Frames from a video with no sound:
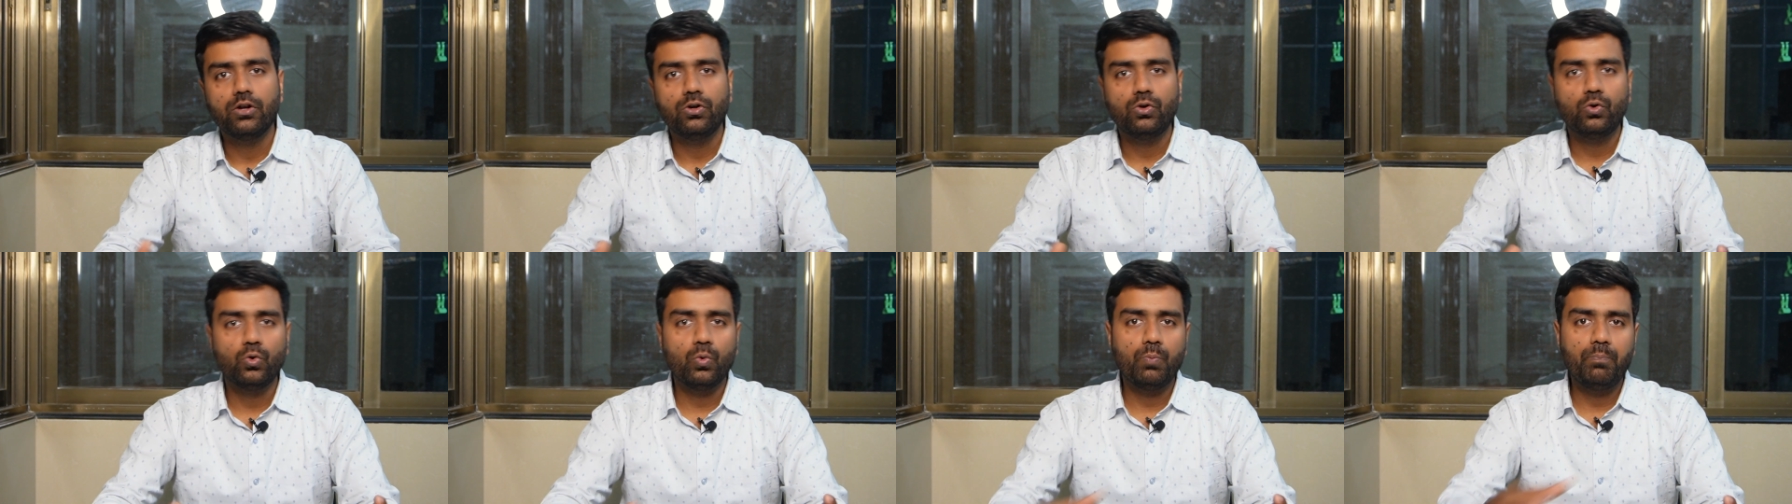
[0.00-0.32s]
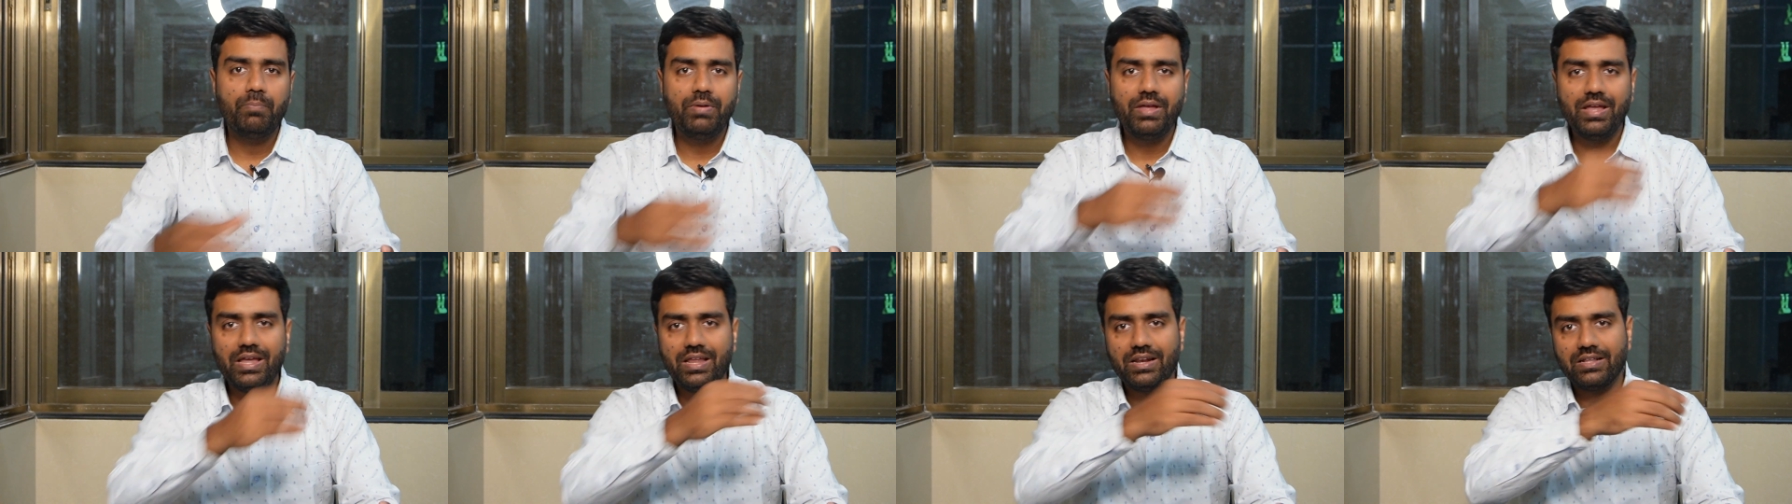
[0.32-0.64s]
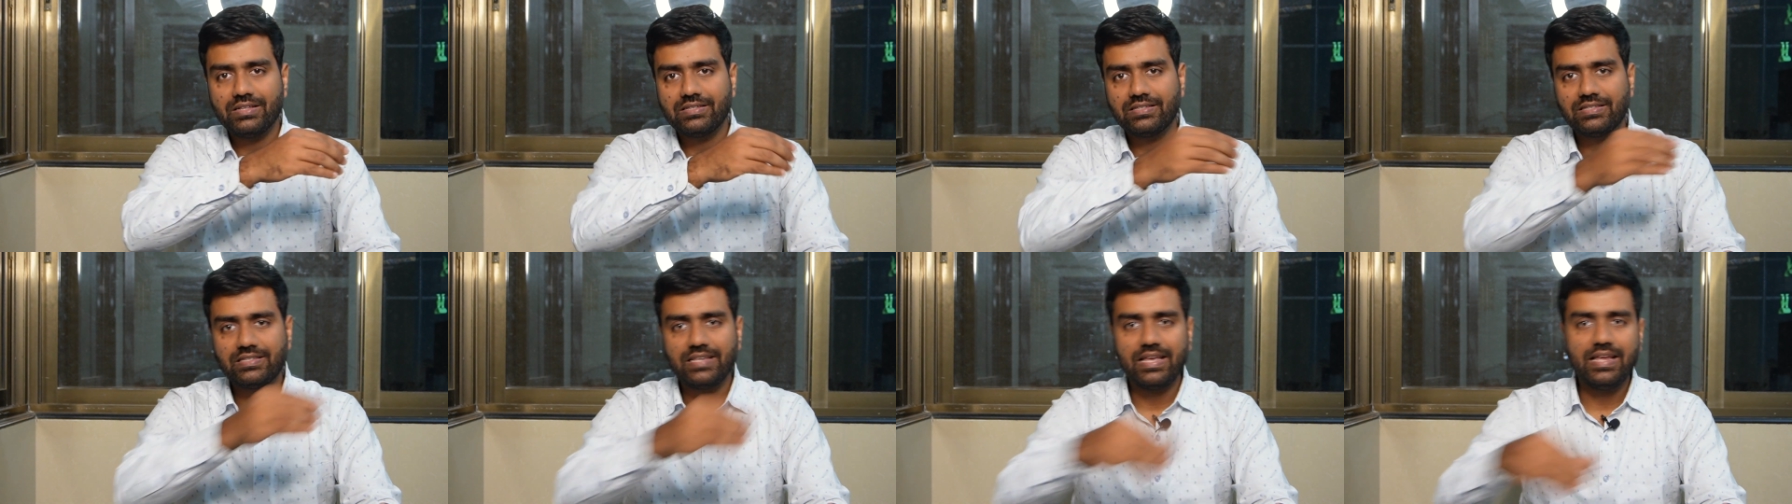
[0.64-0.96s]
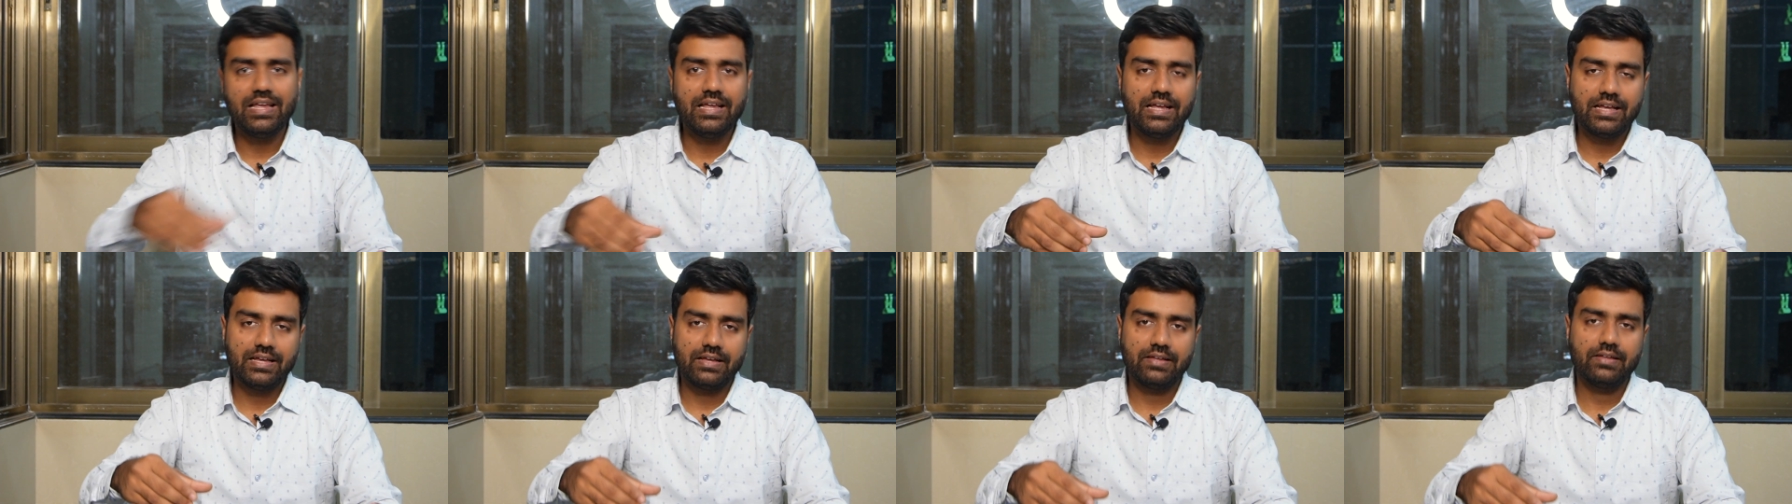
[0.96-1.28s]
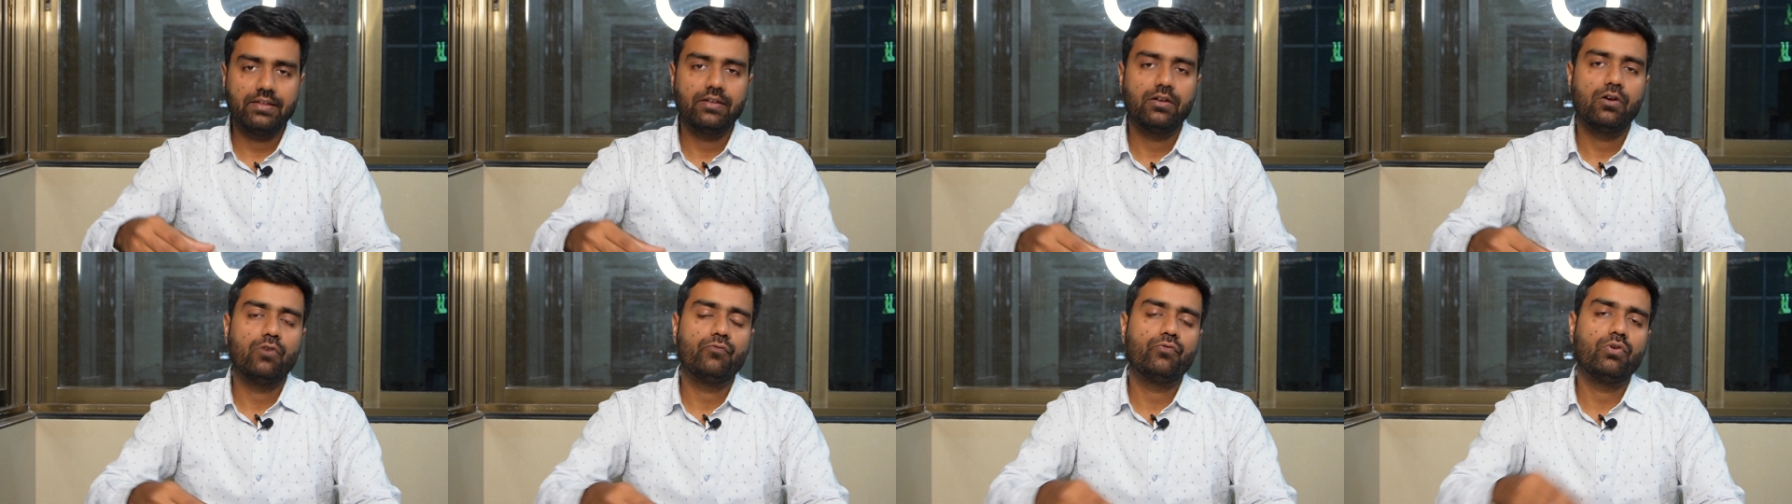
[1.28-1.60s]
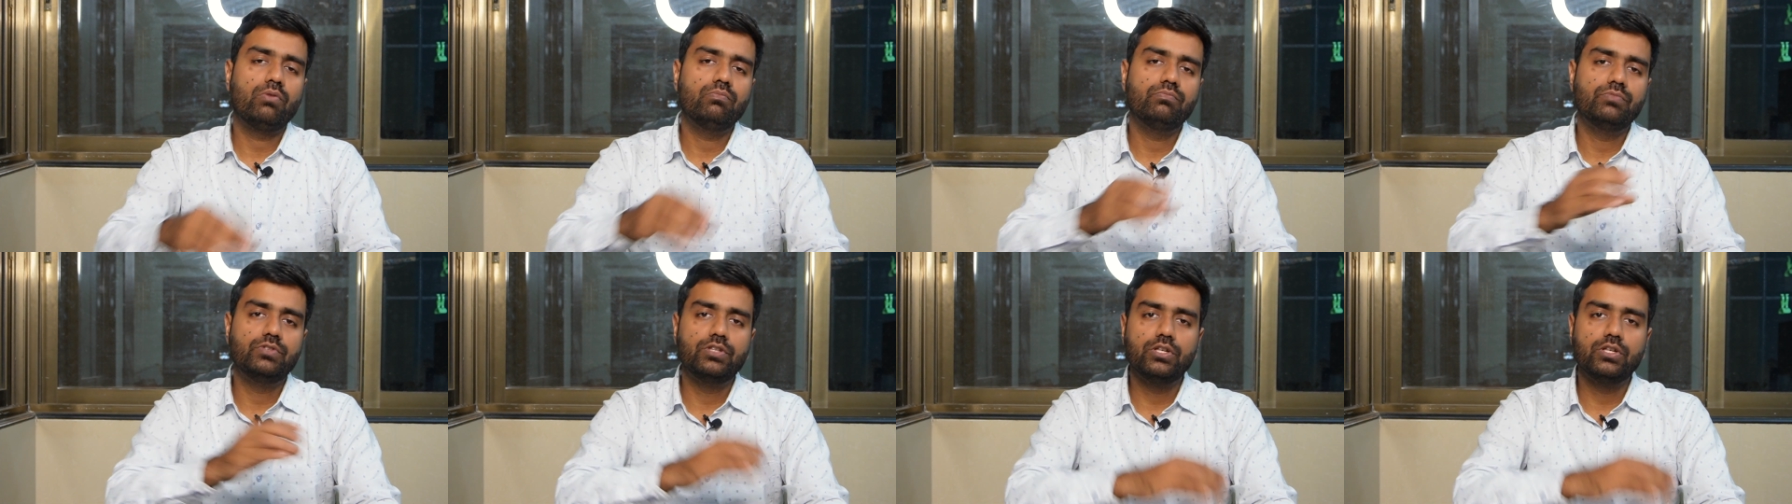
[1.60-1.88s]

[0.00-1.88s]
to be in a sync from